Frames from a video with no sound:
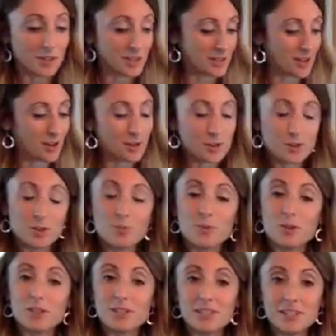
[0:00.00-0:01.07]
These aren't
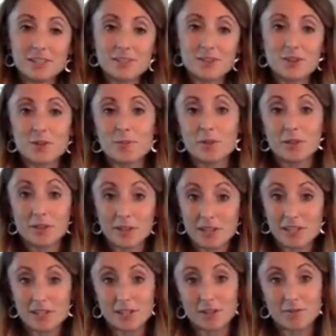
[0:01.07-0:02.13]
super seasonal, but they're
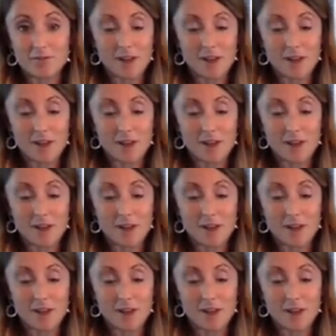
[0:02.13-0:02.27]
easy to